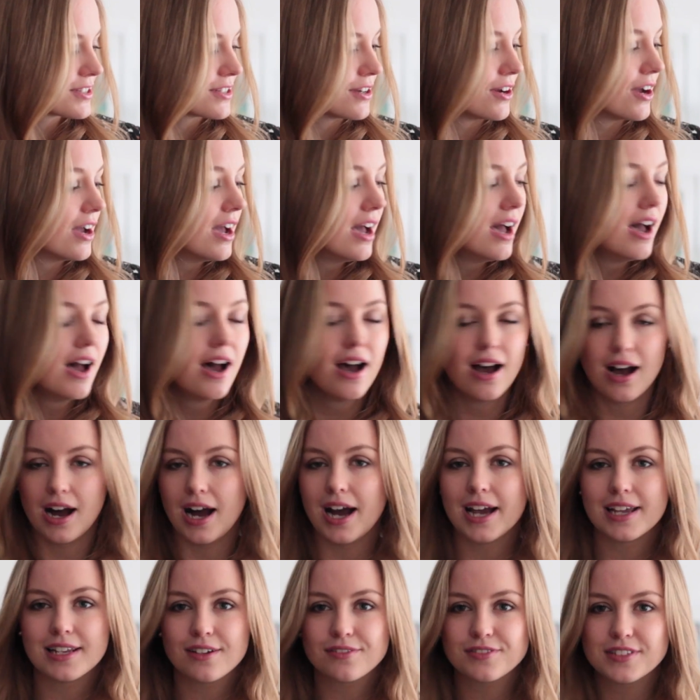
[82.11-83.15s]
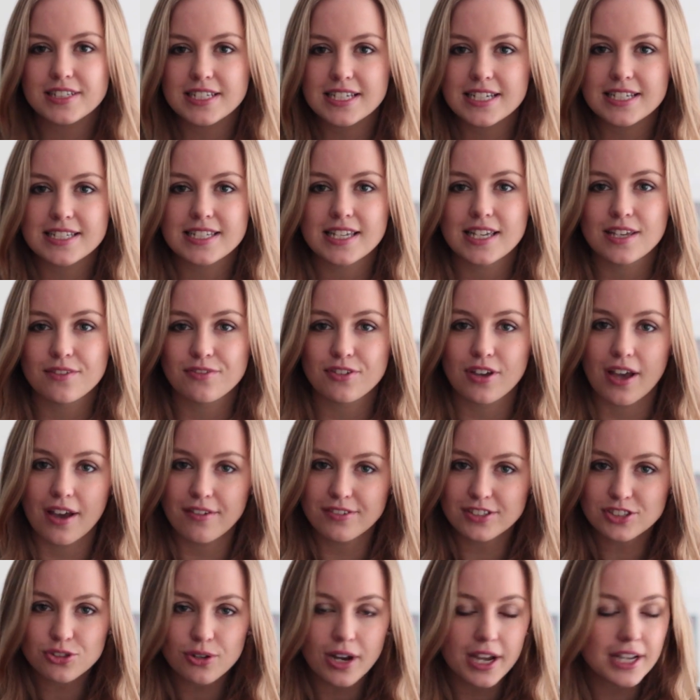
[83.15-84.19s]
So I love these. If you
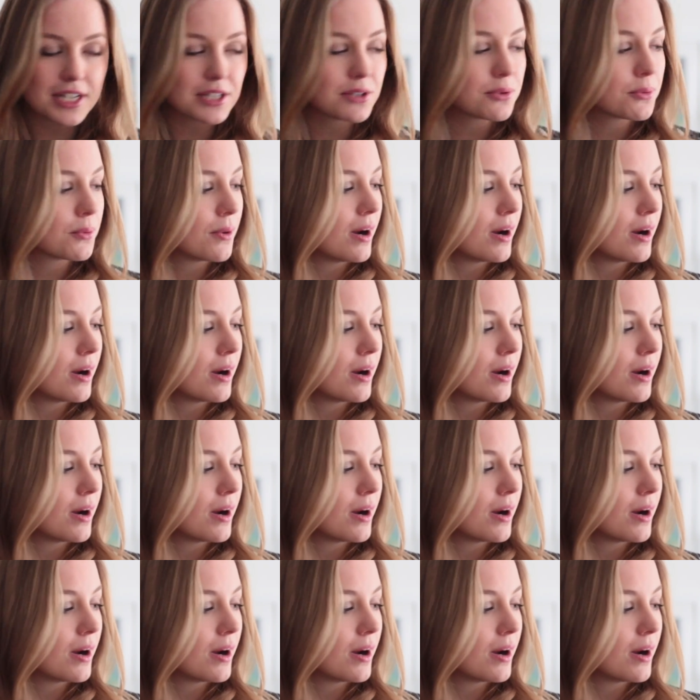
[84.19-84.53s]
haven't tried